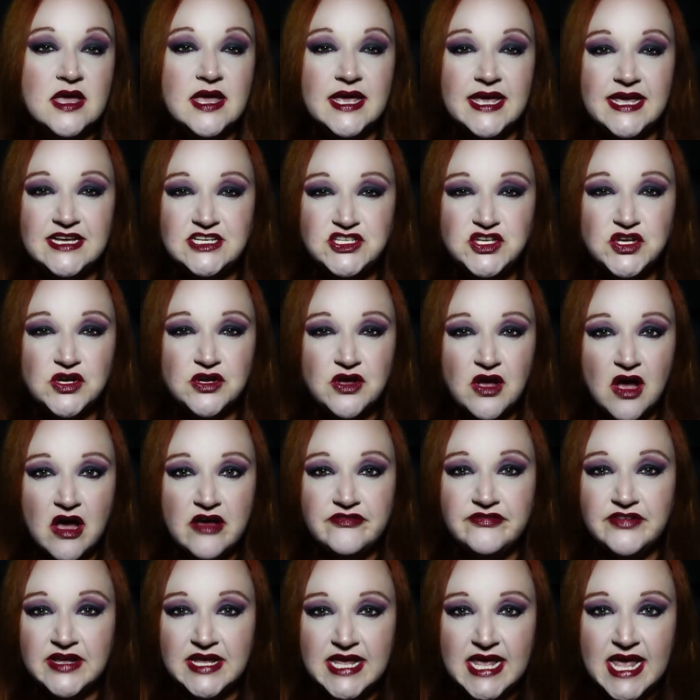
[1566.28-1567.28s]
He took
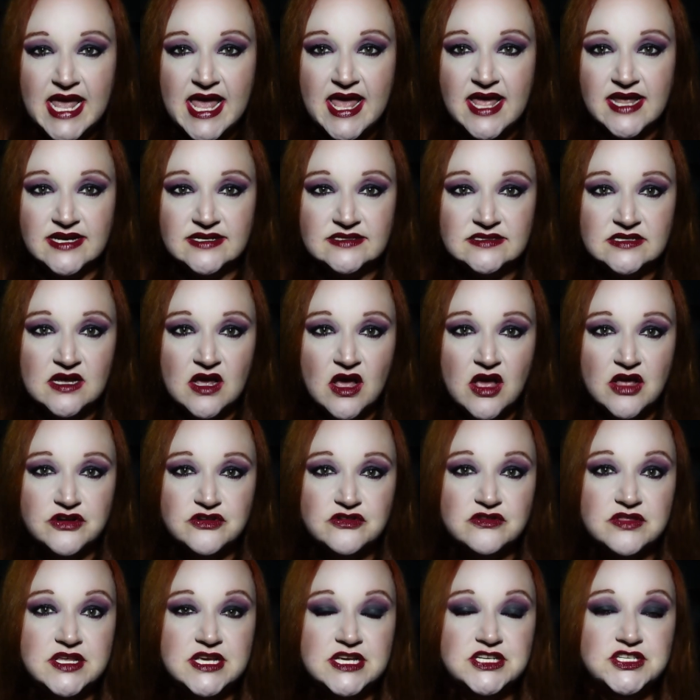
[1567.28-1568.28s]
off again
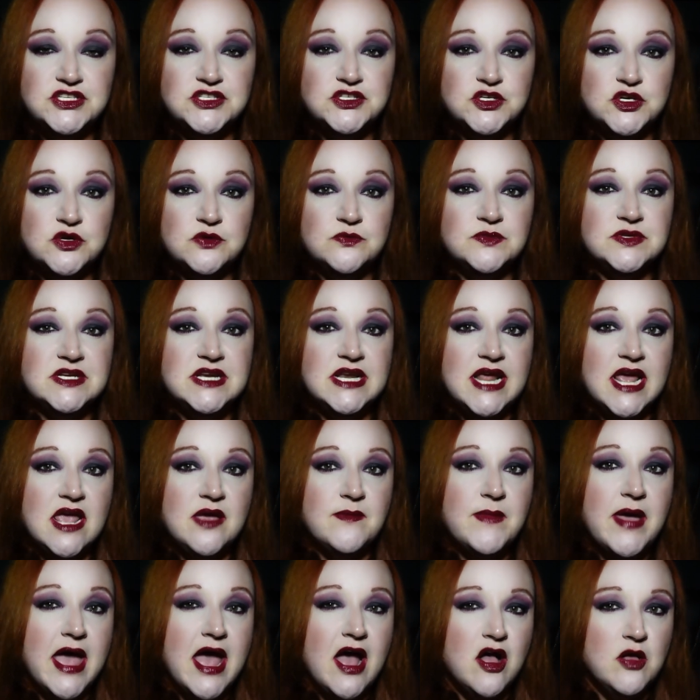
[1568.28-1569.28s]
under the assumed
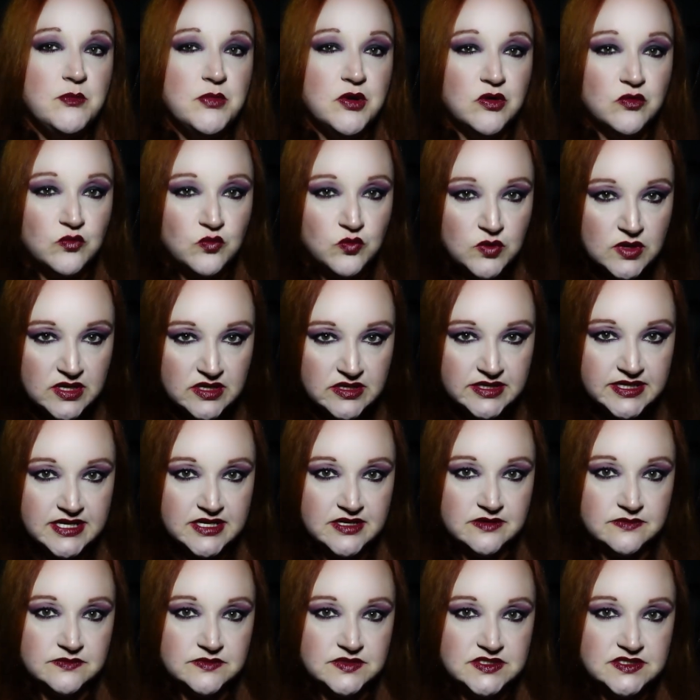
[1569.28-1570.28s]
name Albert
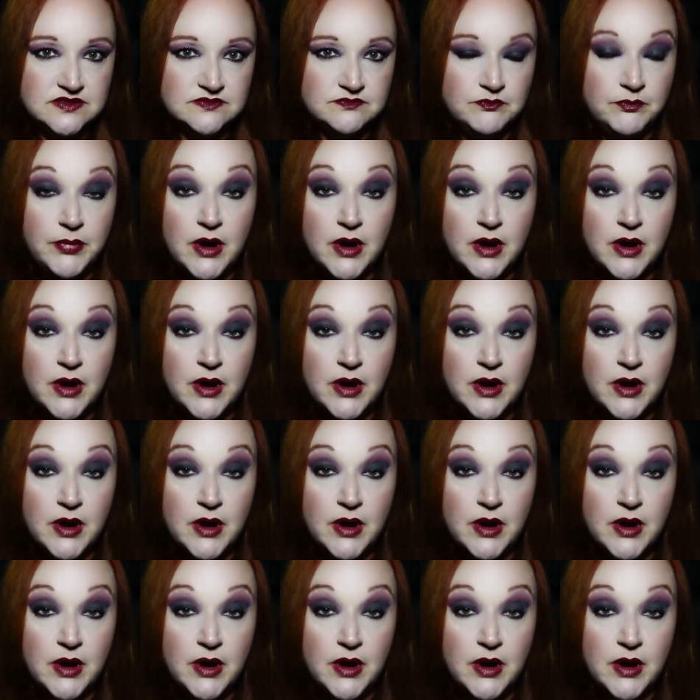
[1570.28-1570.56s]
Williams,